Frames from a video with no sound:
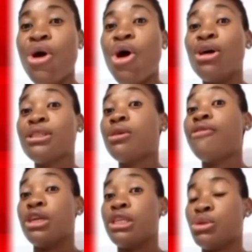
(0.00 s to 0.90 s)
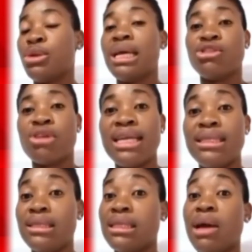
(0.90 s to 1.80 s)
also for his own
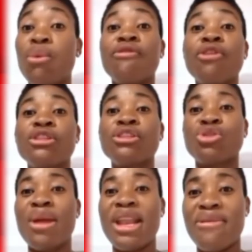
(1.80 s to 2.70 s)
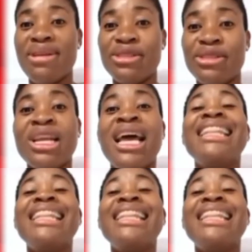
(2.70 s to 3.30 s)
arthritis, and we've gotten so many results.